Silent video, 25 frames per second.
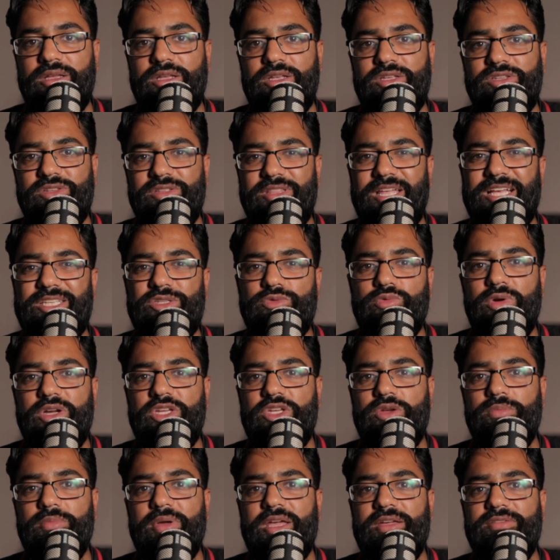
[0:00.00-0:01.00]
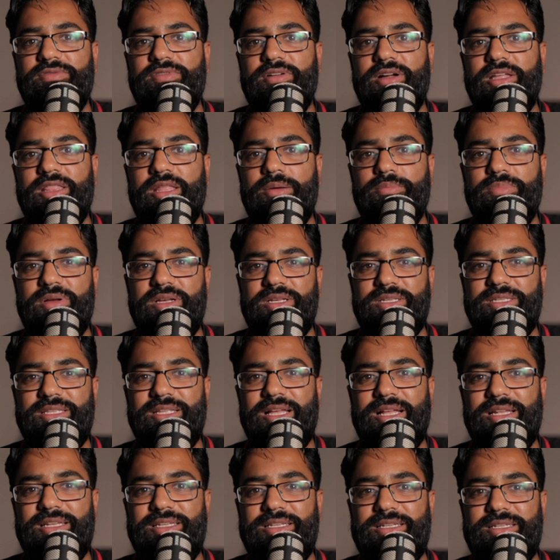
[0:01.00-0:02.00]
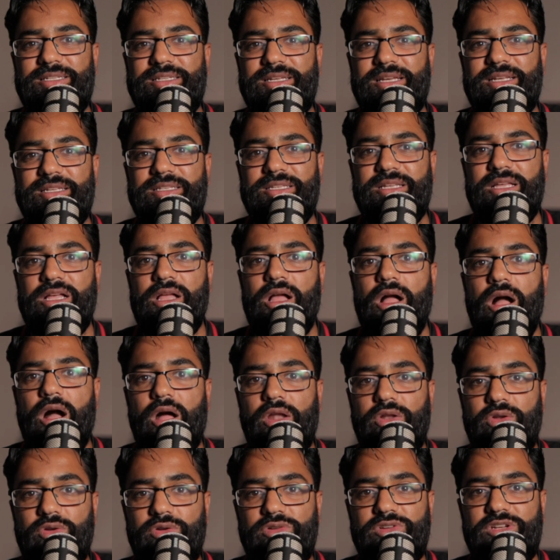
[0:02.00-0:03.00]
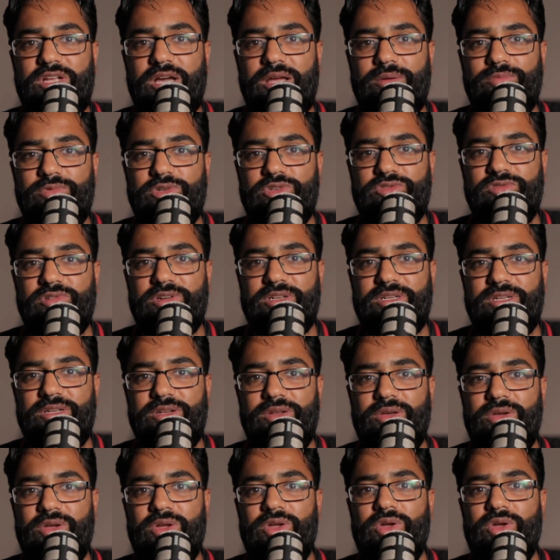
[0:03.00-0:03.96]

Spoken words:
So that's why you may find that personality tests are not time restricted,